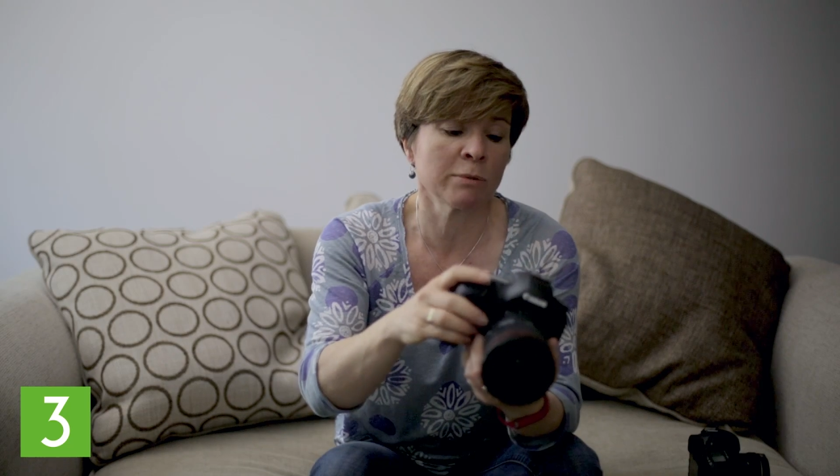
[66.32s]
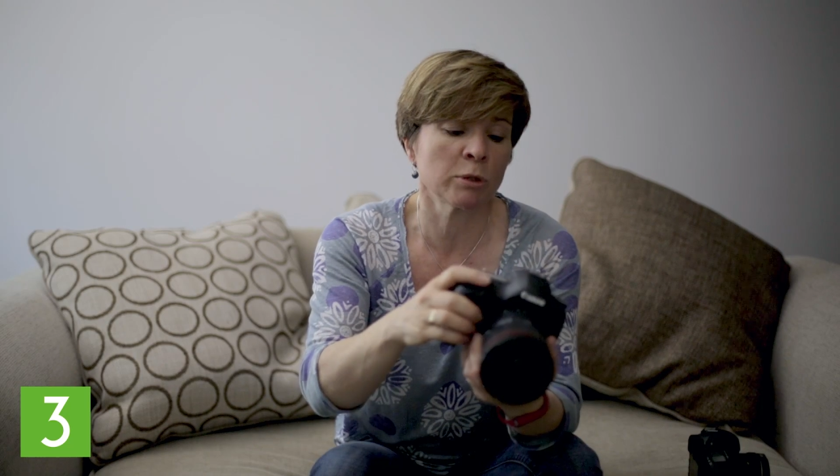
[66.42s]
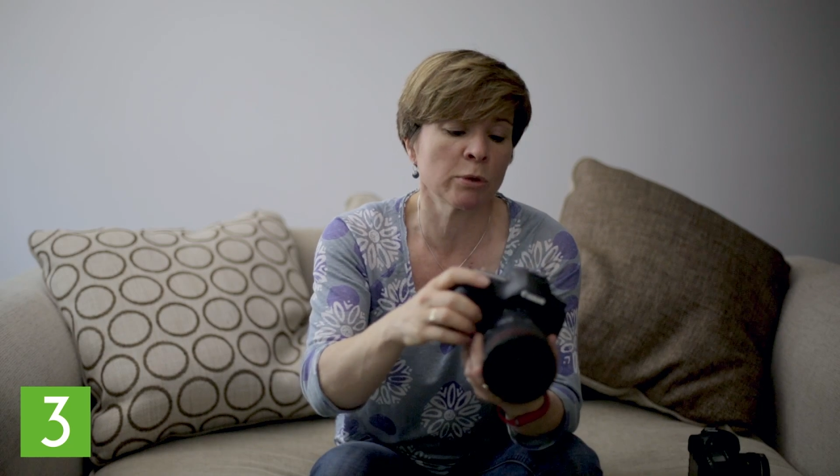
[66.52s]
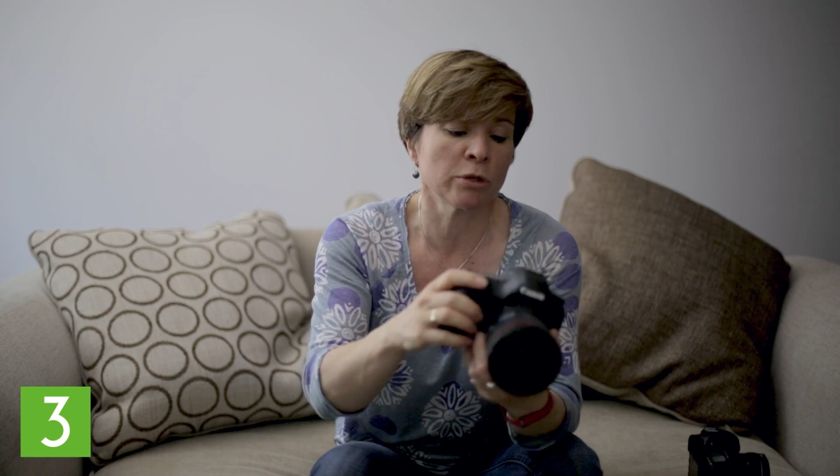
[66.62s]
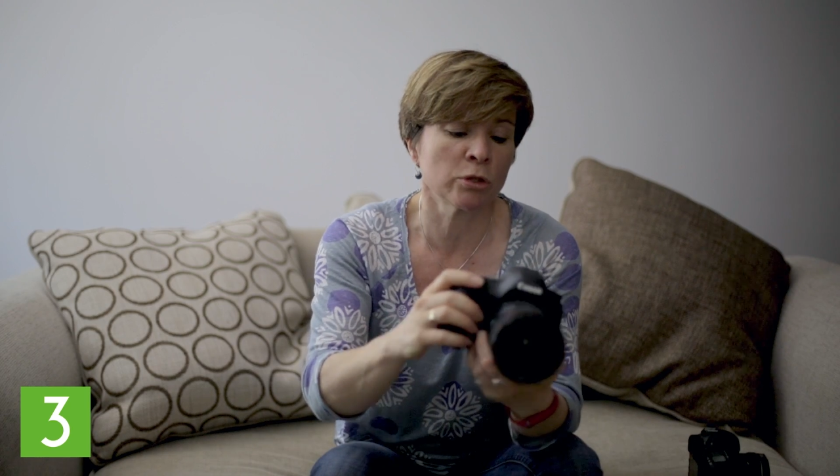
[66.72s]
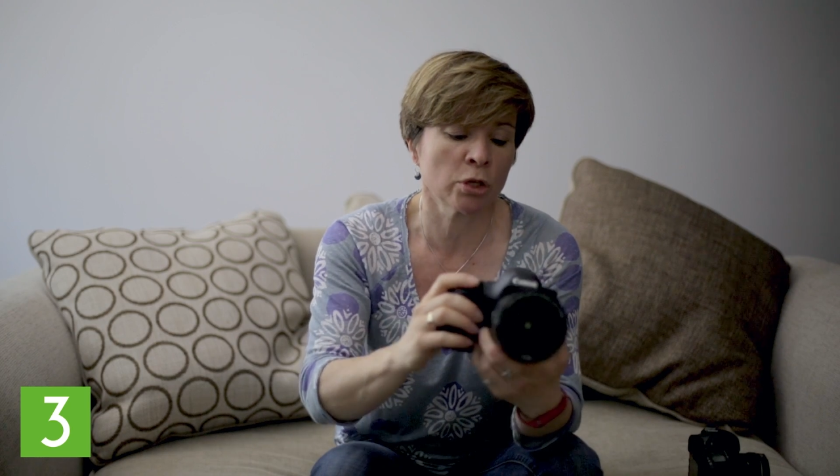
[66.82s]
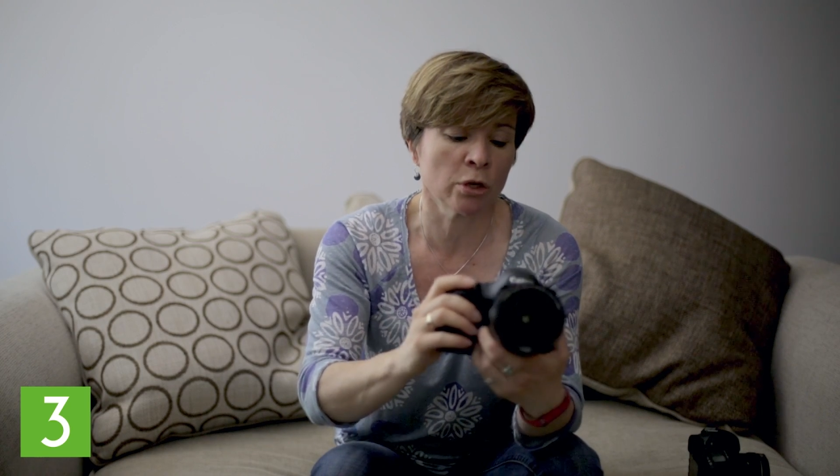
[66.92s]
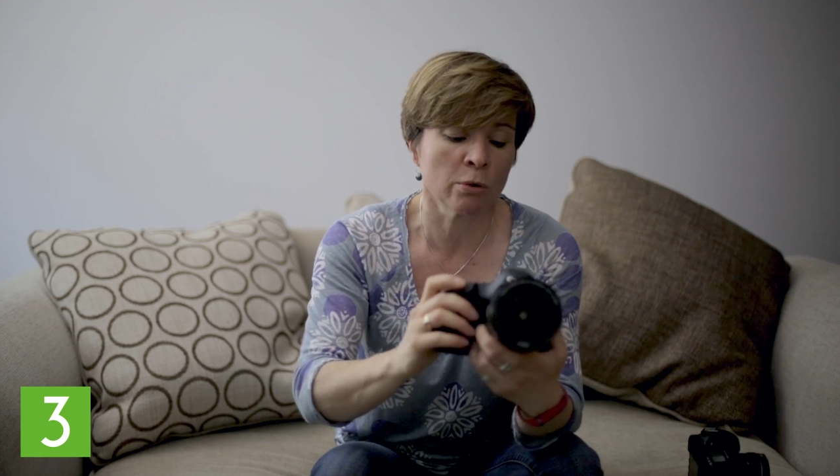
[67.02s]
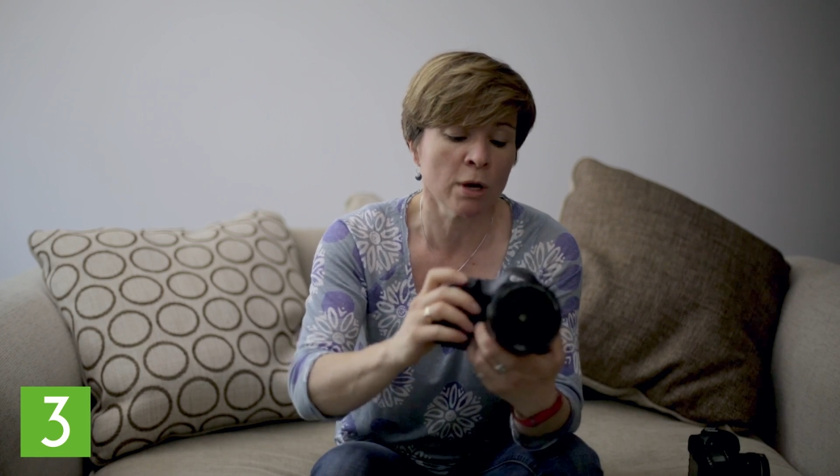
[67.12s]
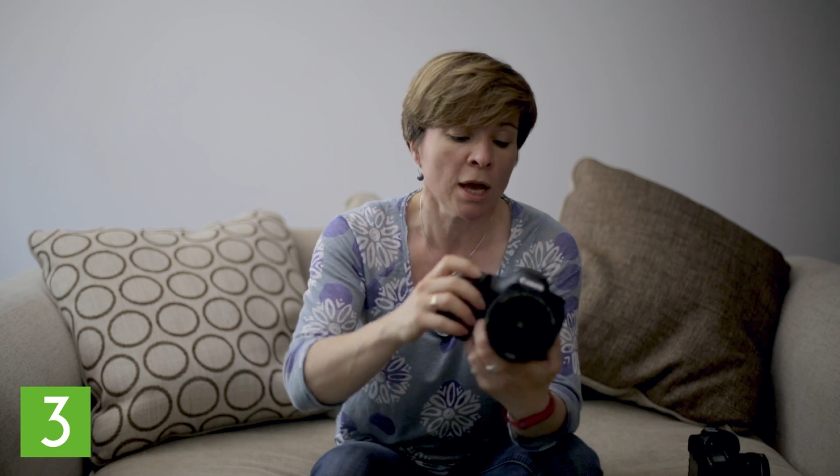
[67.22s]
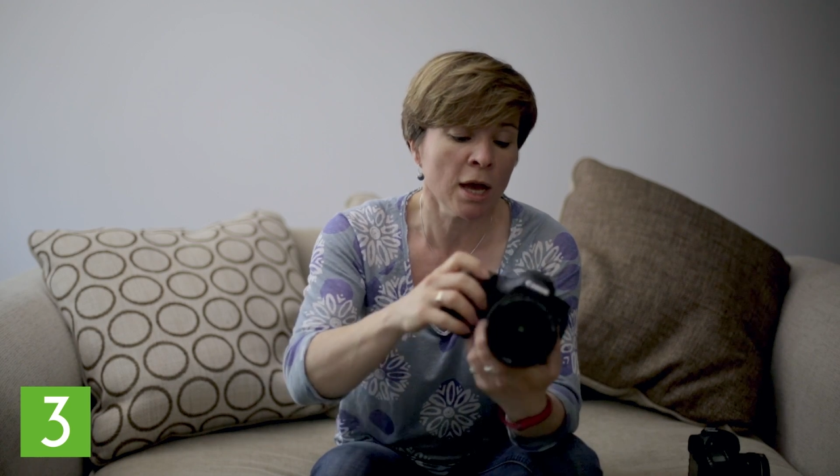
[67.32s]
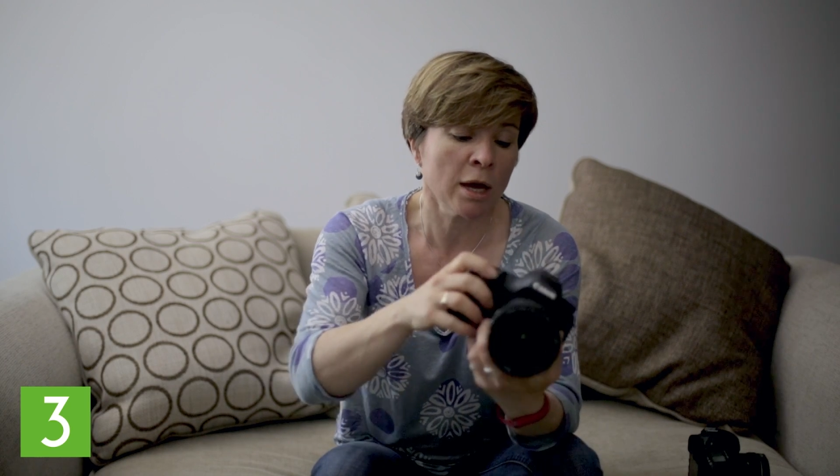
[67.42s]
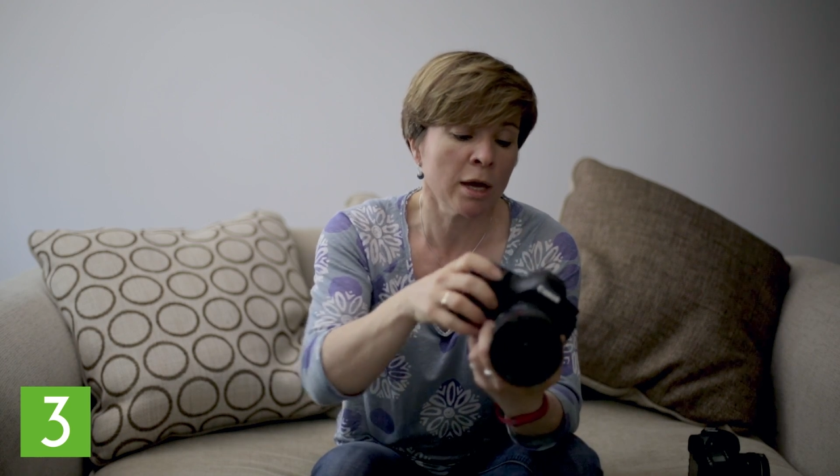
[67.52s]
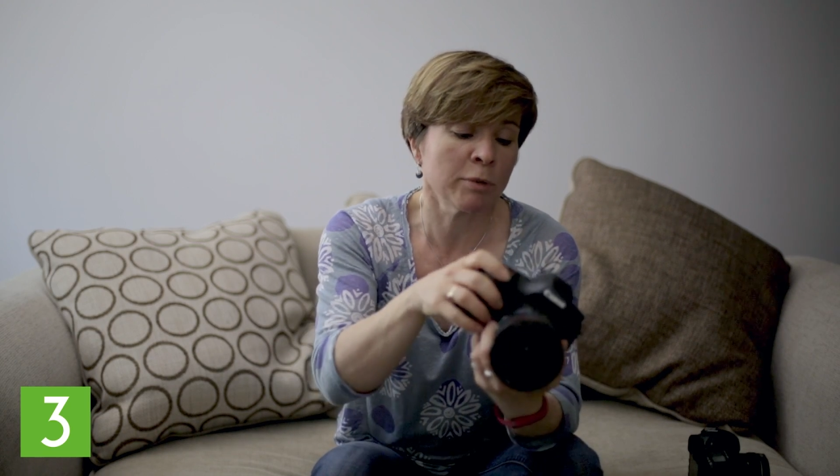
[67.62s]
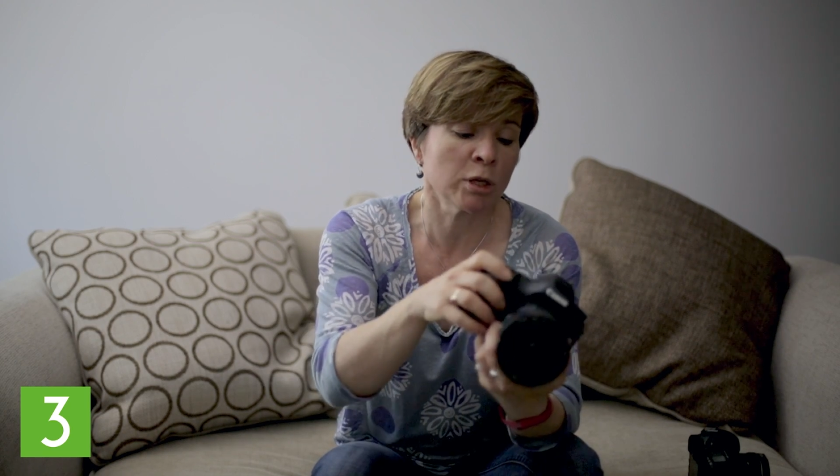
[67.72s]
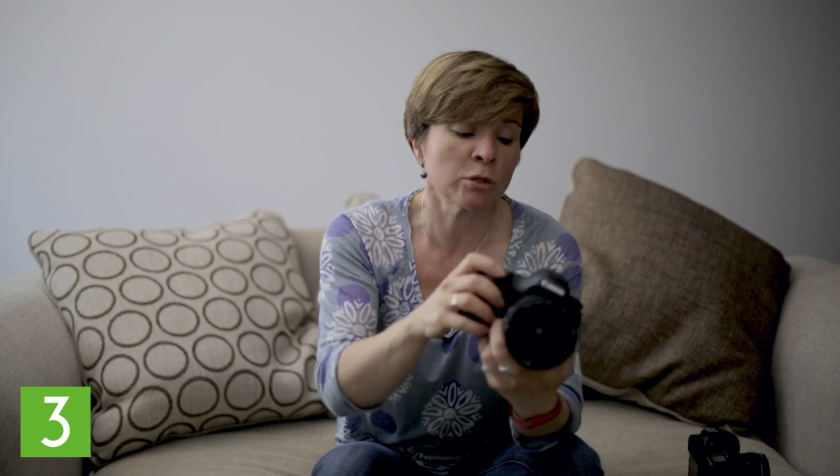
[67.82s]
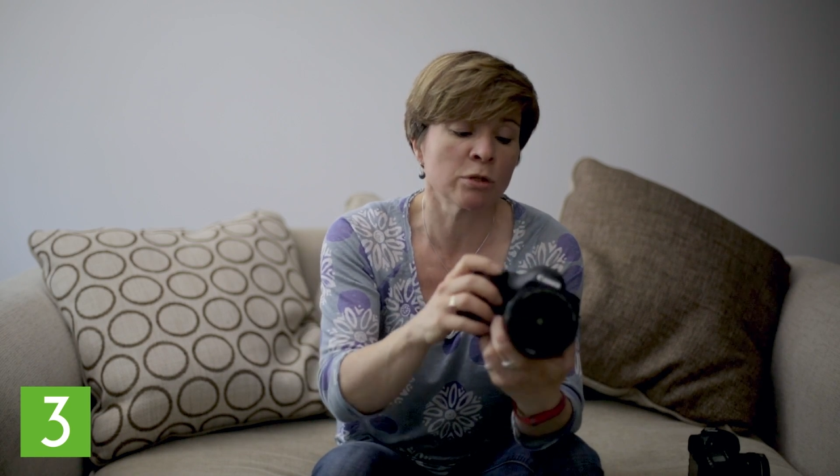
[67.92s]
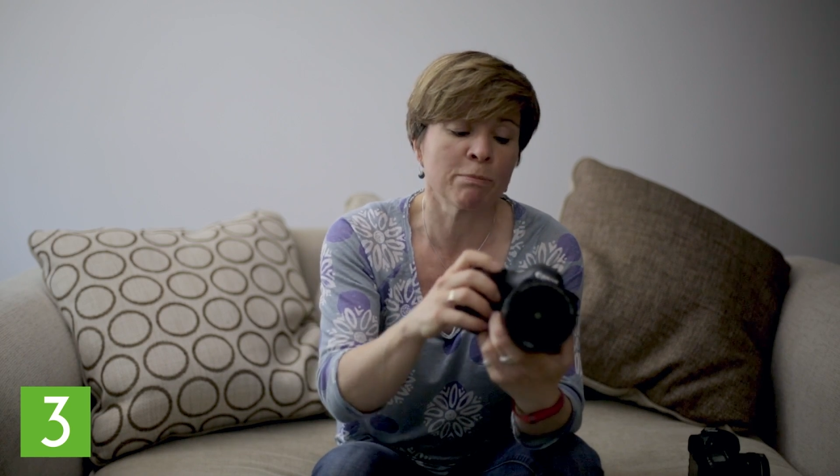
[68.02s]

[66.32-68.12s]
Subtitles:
between the two because